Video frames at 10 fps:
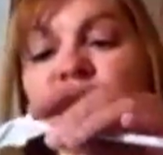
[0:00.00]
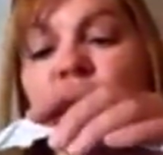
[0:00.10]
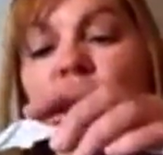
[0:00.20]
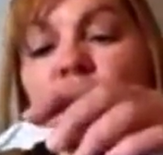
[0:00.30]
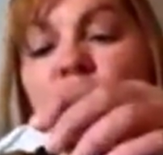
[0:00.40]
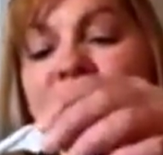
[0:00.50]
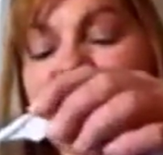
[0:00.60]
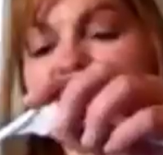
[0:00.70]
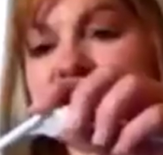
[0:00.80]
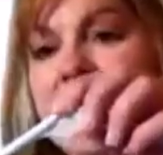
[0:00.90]
So the way
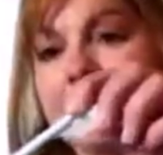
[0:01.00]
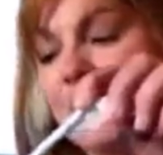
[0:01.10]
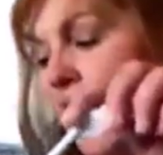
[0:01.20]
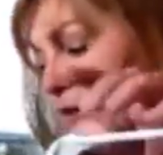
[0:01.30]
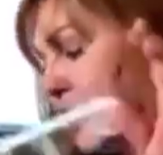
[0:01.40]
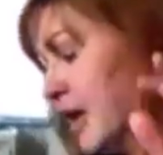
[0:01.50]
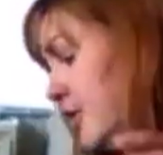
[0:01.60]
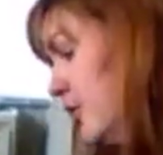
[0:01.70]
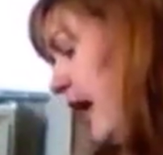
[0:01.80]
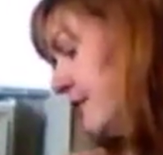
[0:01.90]
that's snapped off,
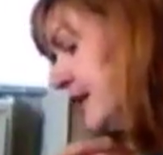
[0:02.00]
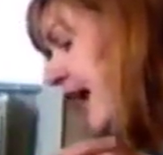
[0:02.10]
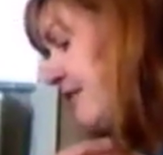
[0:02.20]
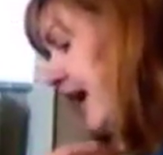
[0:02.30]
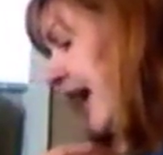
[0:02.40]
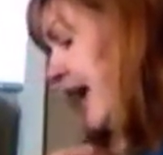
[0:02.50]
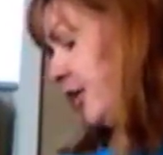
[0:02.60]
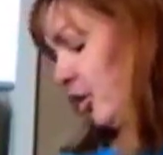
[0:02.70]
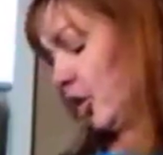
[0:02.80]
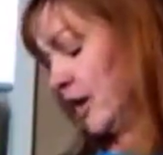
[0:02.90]
you have to have a
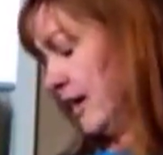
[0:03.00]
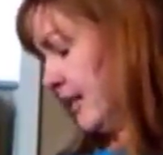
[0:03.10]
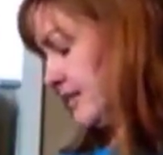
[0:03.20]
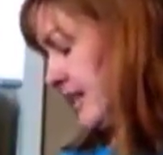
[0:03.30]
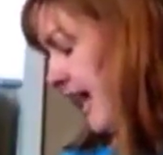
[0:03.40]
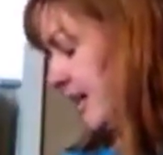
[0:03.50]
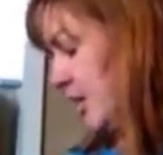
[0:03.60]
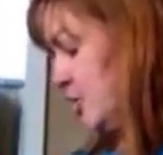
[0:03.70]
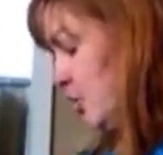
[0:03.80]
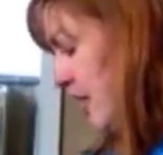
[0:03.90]
hanger that's not
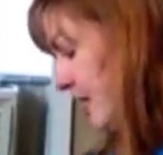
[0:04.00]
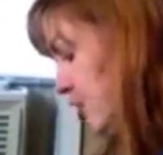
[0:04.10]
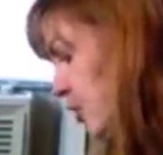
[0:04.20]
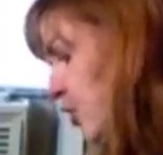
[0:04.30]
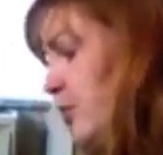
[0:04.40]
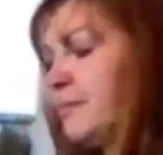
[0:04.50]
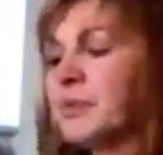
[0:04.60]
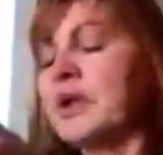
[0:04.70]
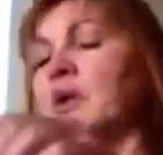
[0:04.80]
going to do that to you.